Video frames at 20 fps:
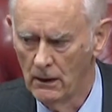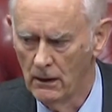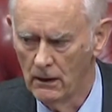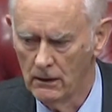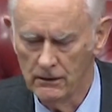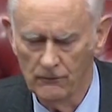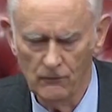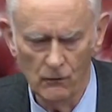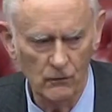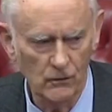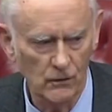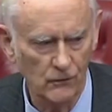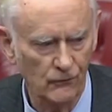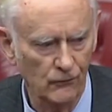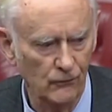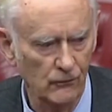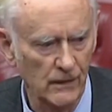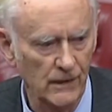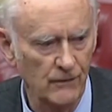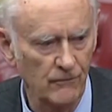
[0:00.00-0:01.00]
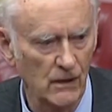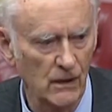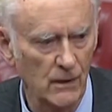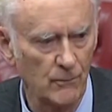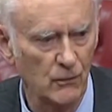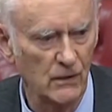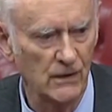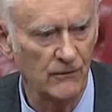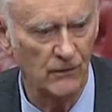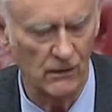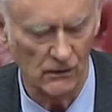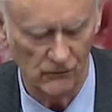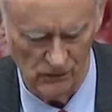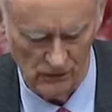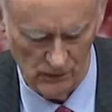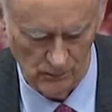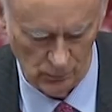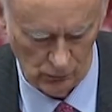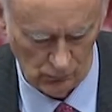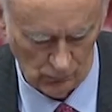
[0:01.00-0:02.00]
I'll give you just three very brief
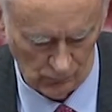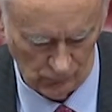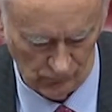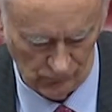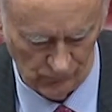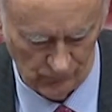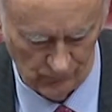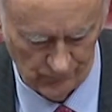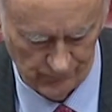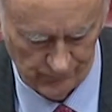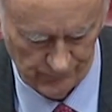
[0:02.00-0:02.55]
examples.